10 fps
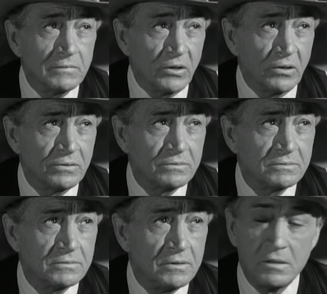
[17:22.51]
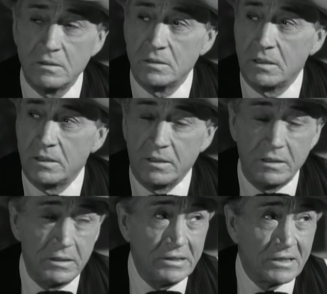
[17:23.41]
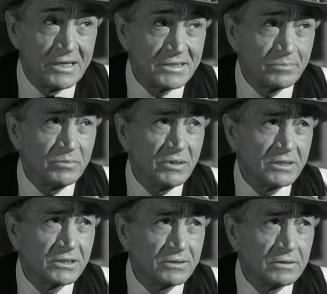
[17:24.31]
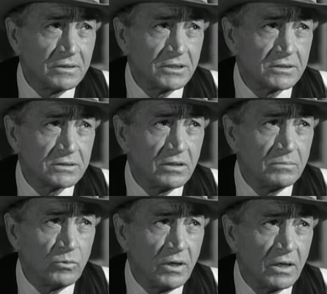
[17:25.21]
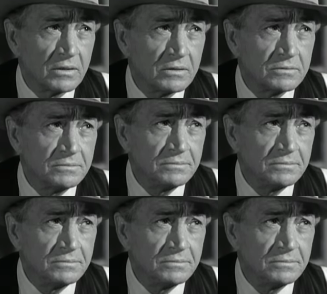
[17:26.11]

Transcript: No. Eli's up in Millie's store. I just saw him a while ago.